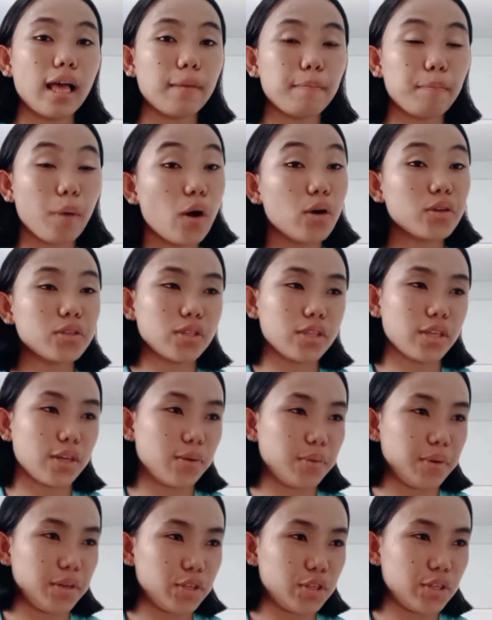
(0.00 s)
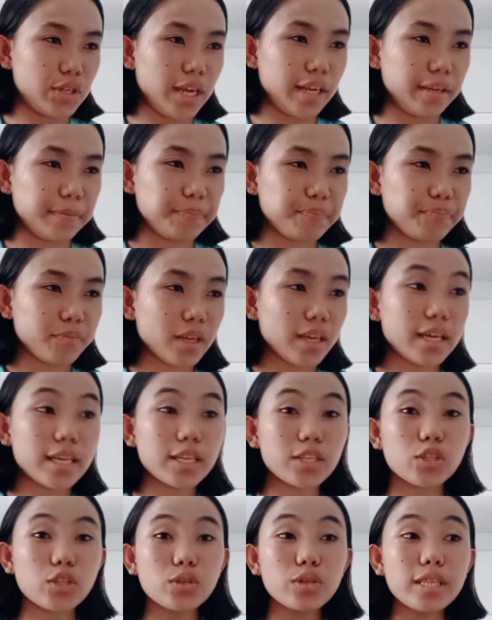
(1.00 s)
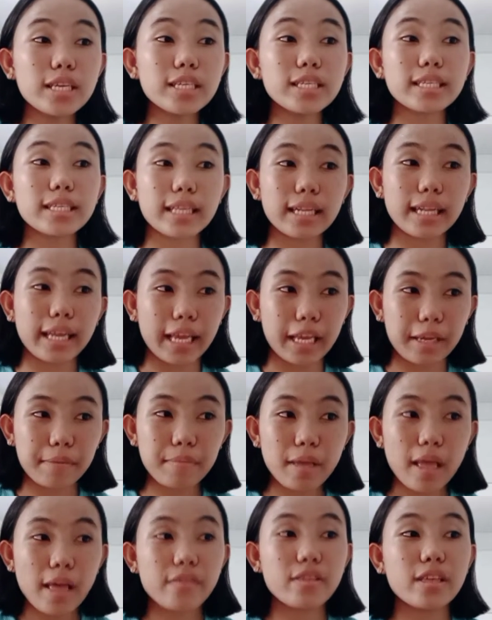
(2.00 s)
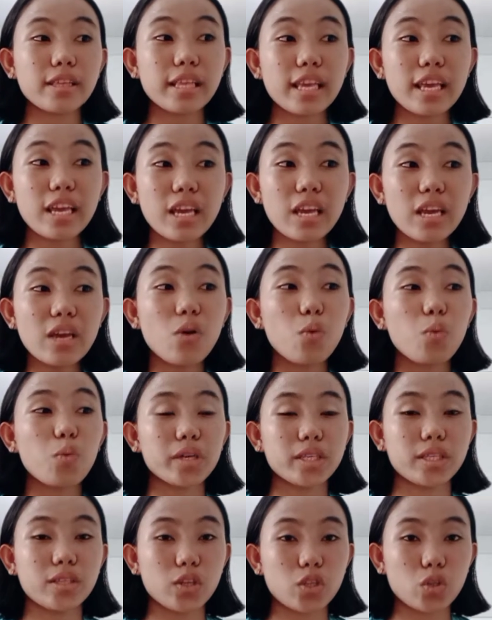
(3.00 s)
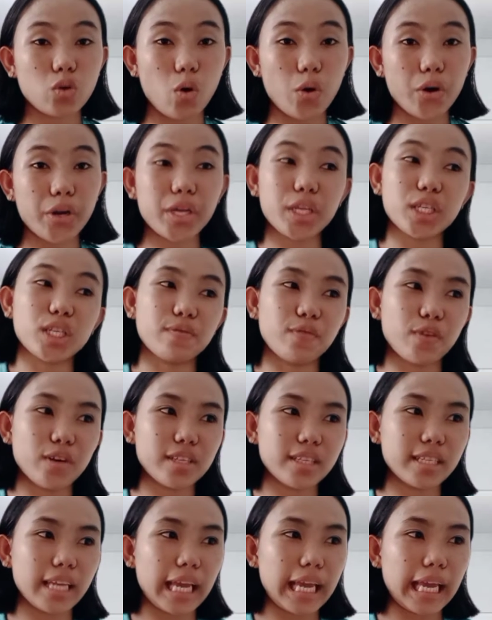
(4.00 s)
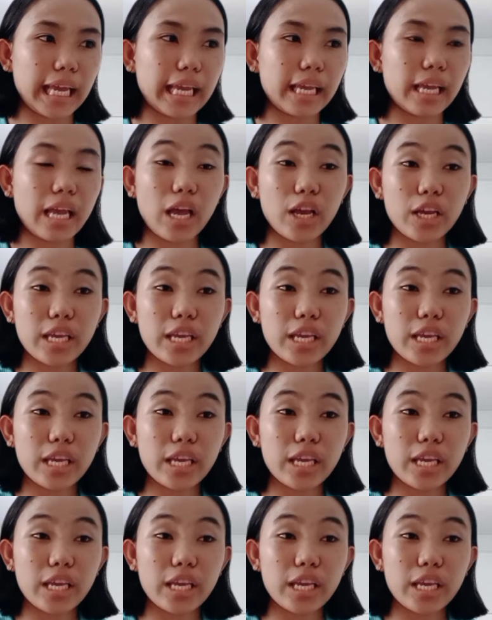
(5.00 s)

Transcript: posed a question, his students claimed that he was notorious for saying,